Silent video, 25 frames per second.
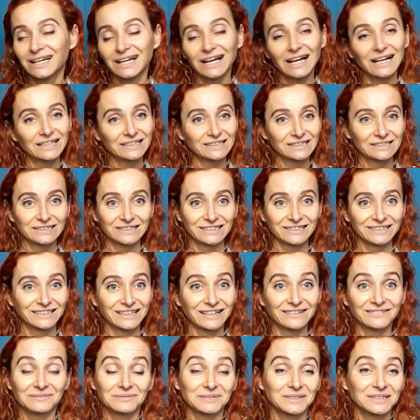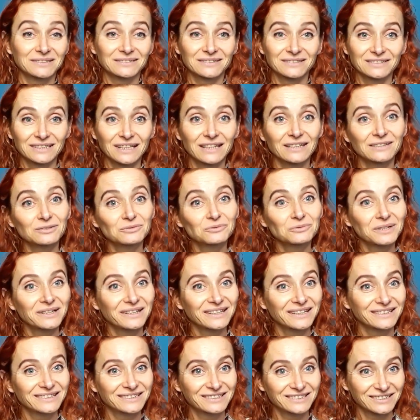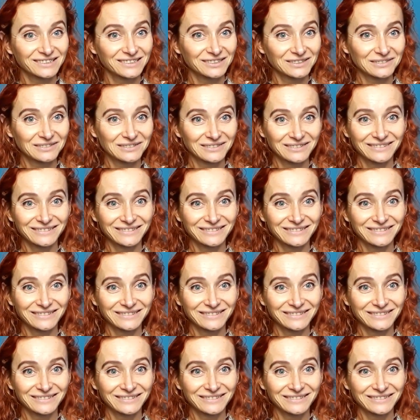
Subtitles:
I just certain words just